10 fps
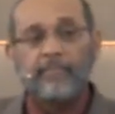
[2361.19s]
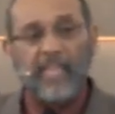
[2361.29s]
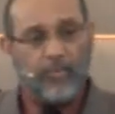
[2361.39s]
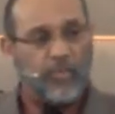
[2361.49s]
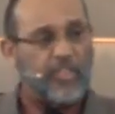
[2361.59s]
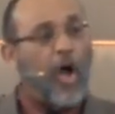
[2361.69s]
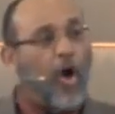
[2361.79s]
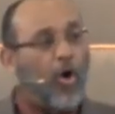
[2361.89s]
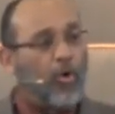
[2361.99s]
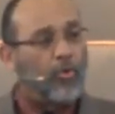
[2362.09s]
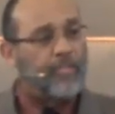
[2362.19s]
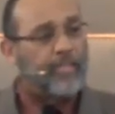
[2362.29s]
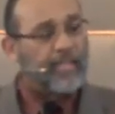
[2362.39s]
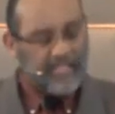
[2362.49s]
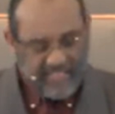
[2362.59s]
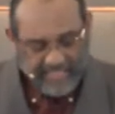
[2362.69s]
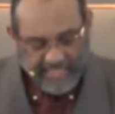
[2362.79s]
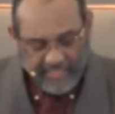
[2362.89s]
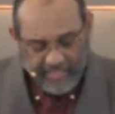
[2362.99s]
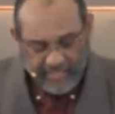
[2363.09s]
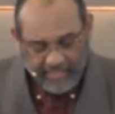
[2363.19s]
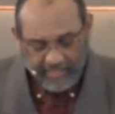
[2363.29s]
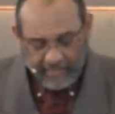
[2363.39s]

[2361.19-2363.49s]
It was called seasoning.